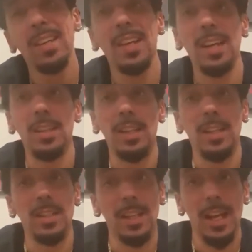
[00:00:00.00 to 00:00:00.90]
and
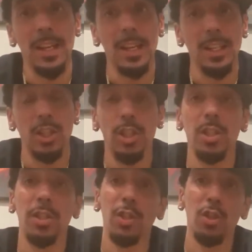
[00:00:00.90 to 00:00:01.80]
things of that nature.
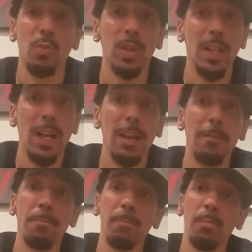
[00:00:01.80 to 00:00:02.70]
So with that,
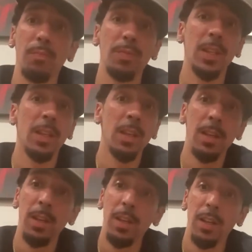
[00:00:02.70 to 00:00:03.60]

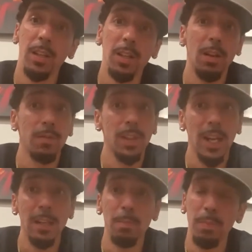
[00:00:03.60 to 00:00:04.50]
love,
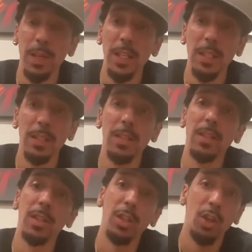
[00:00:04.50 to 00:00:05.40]
light, peace.
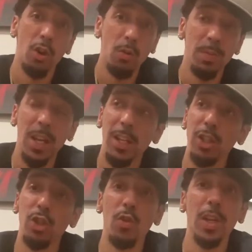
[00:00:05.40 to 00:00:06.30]
Hope y'all
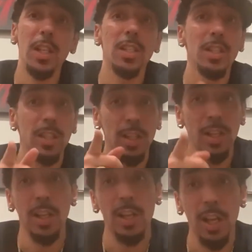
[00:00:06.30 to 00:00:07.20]
enjoy this
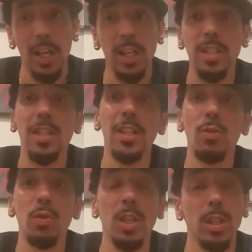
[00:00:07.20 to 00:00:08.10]
and
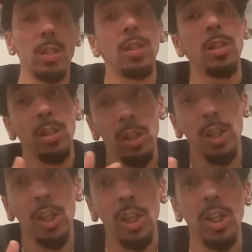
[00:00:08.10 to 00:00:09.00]
continue to
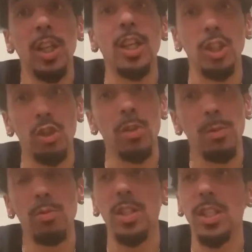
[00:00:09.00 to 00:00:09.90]

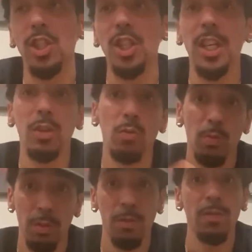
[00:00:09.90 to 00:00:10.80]
contribute to the channel
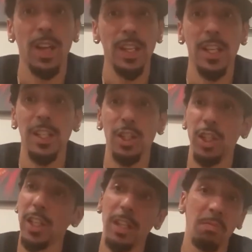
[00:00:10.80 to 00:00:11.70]

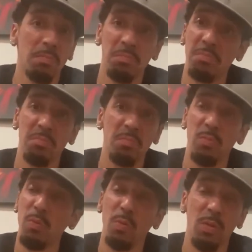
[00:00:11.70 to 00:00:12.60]
financially.
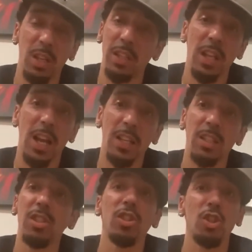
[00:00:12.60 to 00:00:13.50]
$1, $2,
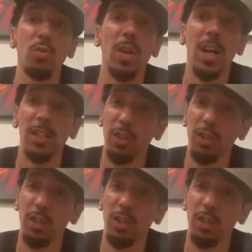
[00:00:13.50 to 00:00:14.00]
$3, $4,